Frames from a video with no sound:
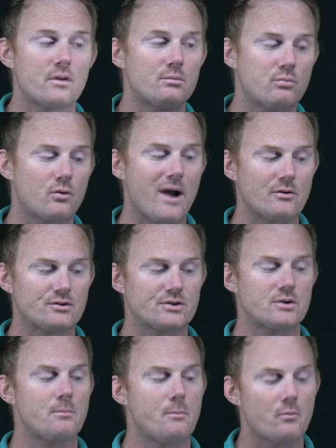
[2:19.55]
the
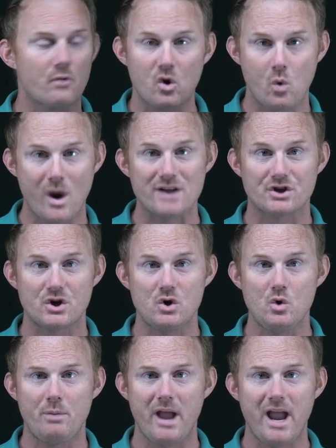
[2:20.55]
browser requests a
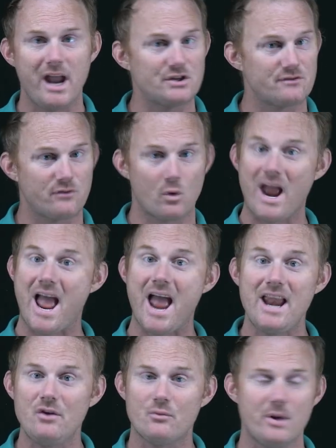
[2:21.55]
new page for
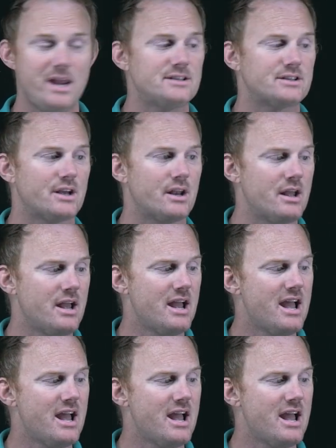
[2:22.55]
any reason,